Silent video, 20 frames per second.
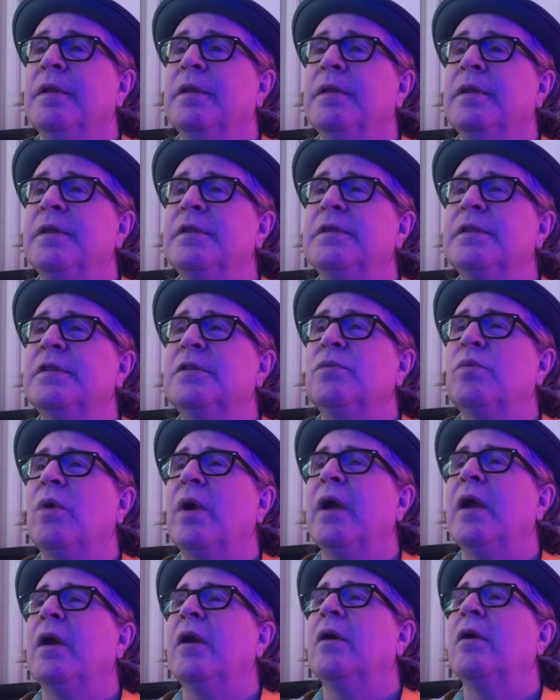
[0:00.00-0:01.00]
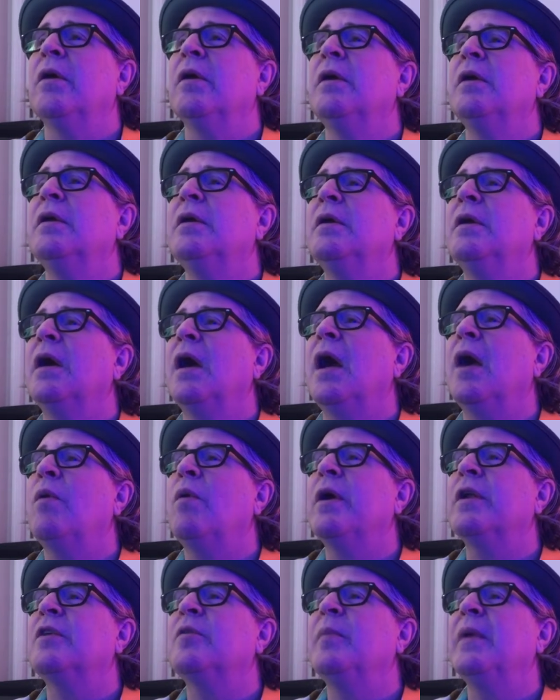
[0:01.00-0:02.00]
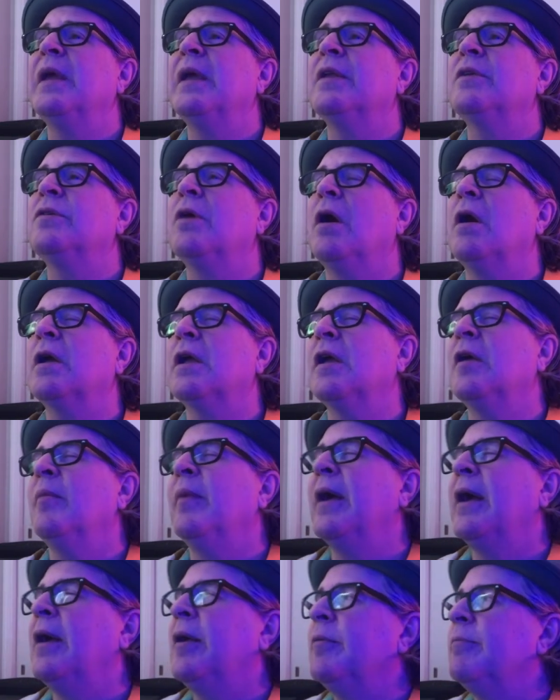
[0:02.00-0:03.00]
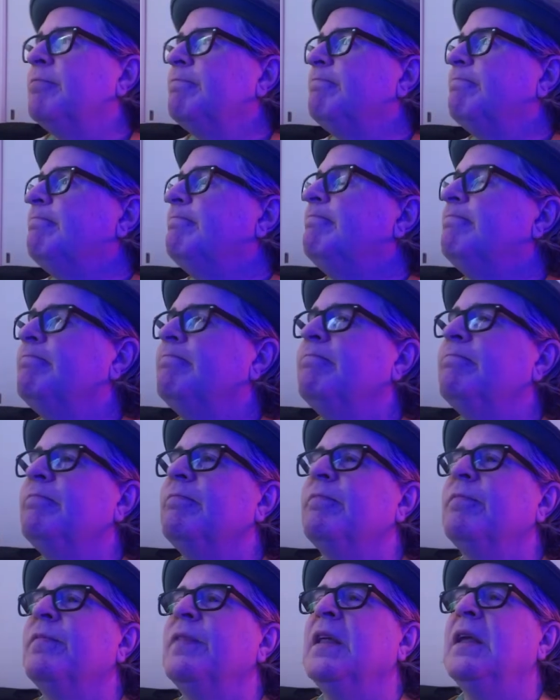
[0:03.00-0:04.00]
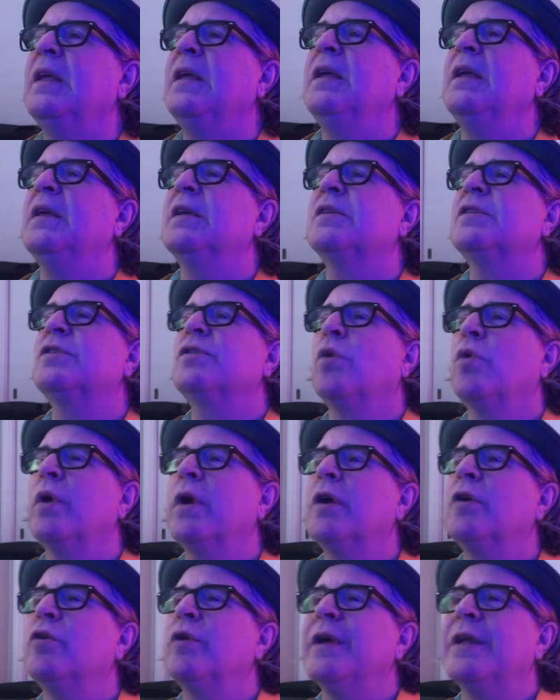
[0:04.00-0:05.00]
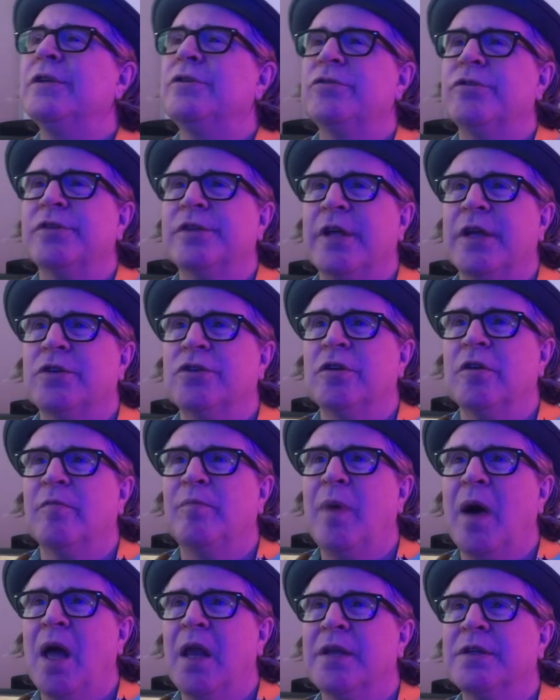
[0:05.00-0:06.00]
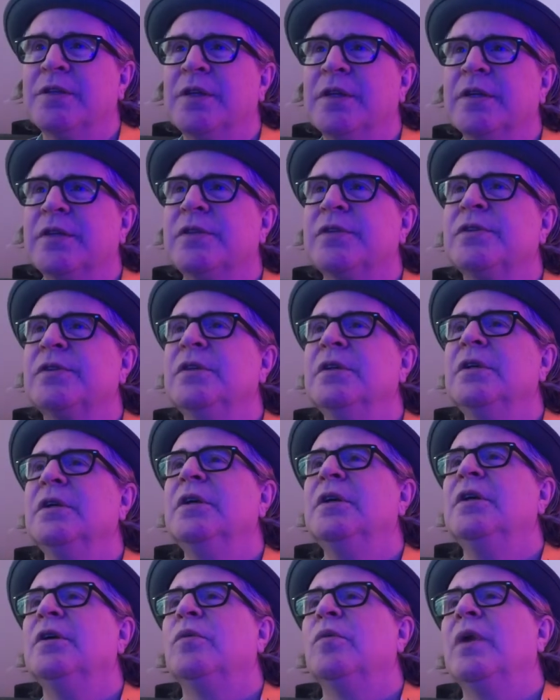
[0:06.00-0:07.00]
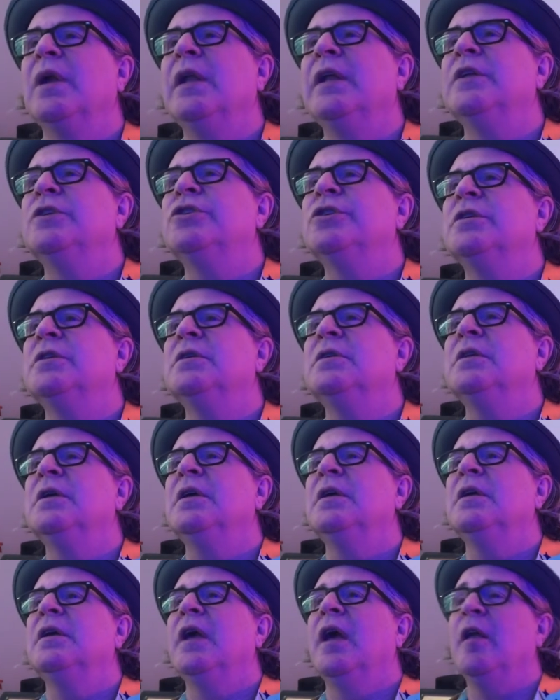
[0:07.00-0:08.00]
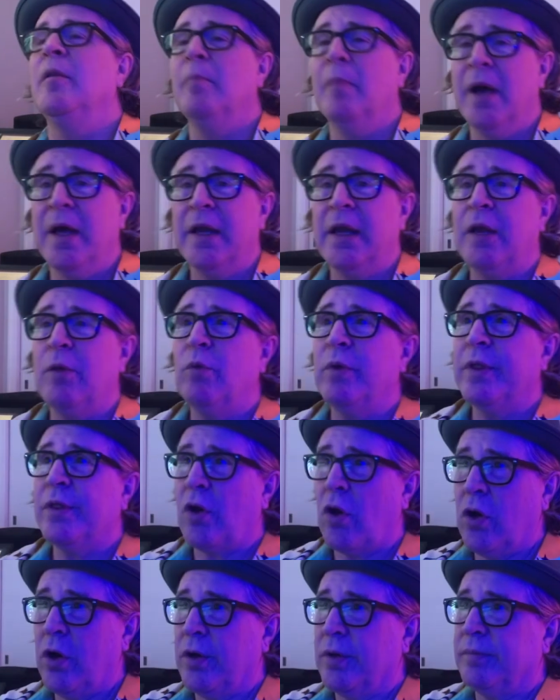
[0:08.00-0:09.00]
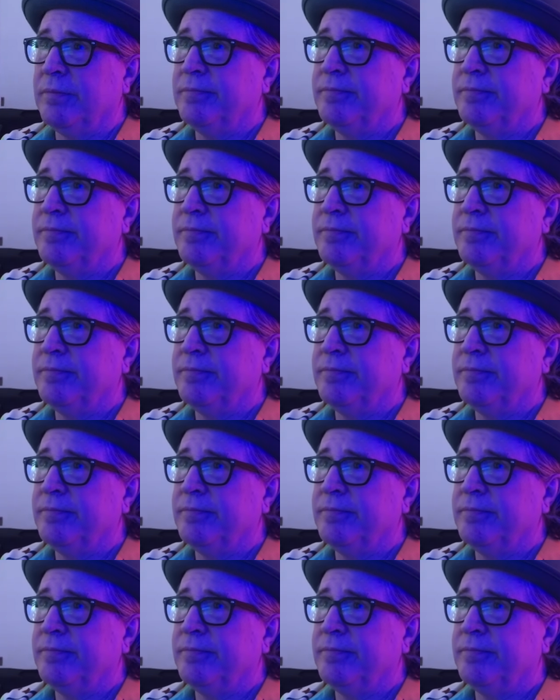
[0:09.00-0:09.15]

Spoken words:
This is where I want to begin talking about the historical intersection of politics, religion, and money with art.